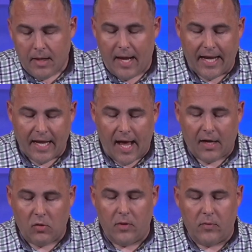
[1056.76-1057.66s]
And not
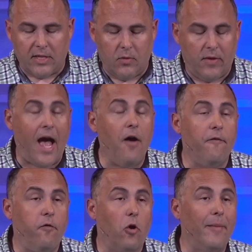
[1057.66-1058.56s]
only was it without
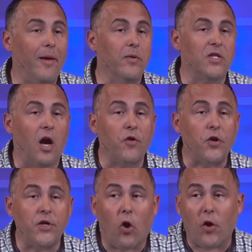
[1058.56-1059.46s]
form, it was covered
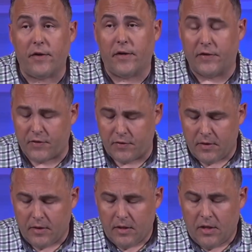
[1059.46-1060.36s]
in darkness.
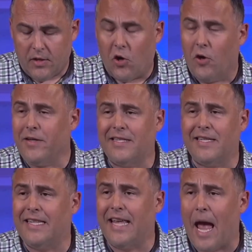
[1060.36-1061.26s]
Darkness
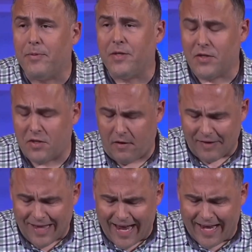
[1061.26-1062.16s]
is the absence of
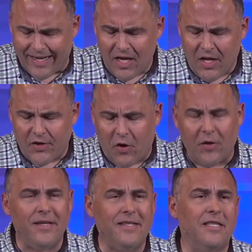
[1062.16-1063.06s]
light.
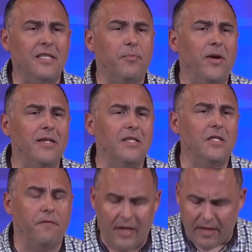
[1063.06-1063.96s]
Darkness is the presence
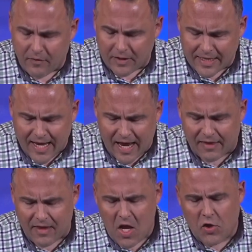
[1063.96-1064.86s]
of evil and death.
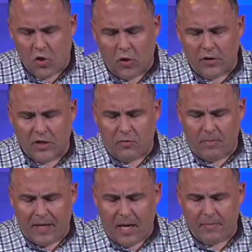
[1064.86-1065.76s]
Darkness would
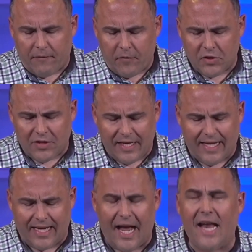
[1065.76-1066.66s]
become the first thing
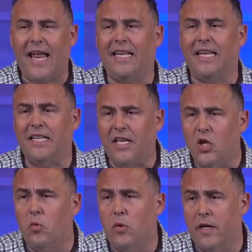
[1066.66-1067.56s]
that God had to
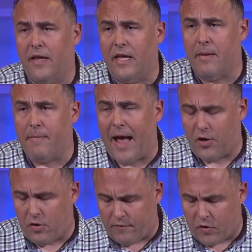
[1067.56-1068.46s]
deal with in the
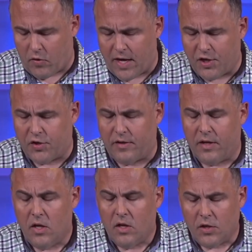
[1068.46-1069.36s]
matter of creation
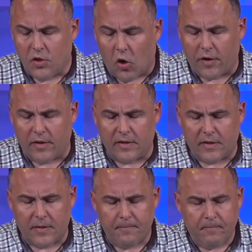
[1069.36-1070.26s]
darkness.